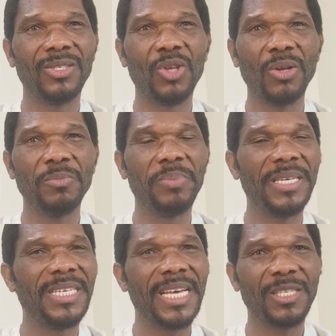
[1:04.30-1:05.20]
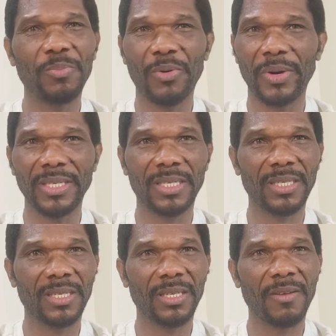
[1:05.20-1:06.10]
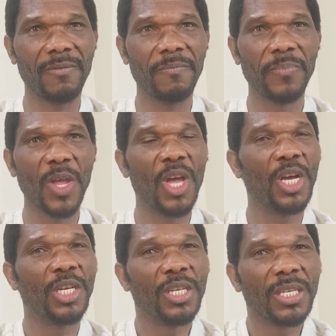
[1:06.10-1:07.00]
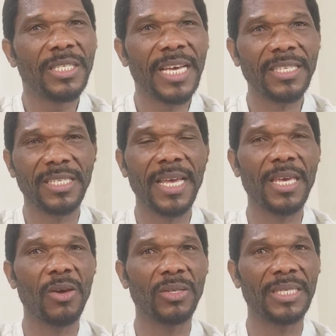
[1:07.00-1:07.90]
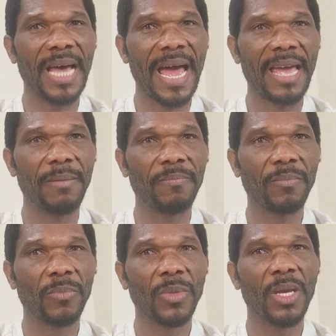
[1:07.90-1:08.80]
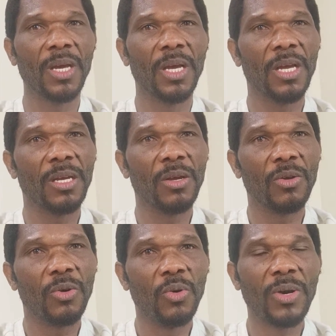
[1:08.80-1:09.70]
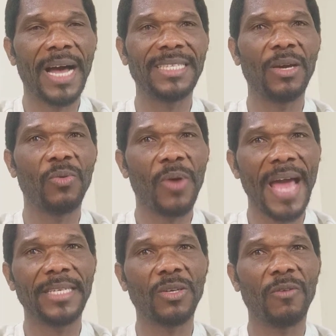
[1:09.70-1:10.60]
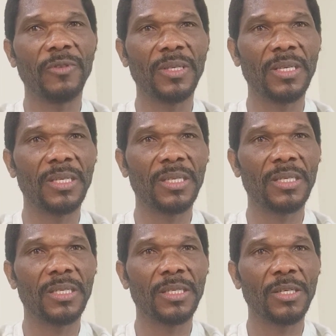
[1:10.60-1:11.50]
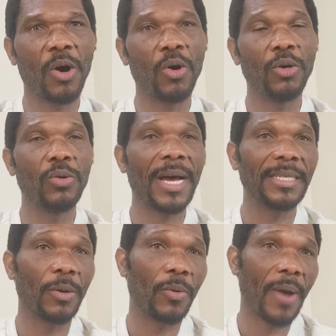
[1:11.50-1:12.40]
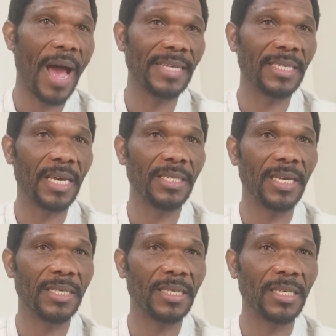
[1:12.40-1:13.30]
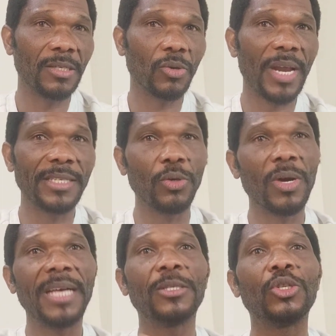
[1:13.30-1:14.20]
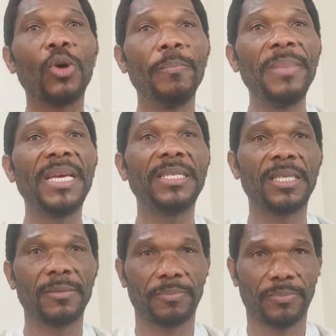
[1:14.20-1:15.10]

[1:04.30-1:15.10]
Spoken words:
don't be desperate. Just take your time. Look at the right offices or look at the right agency so that you can submit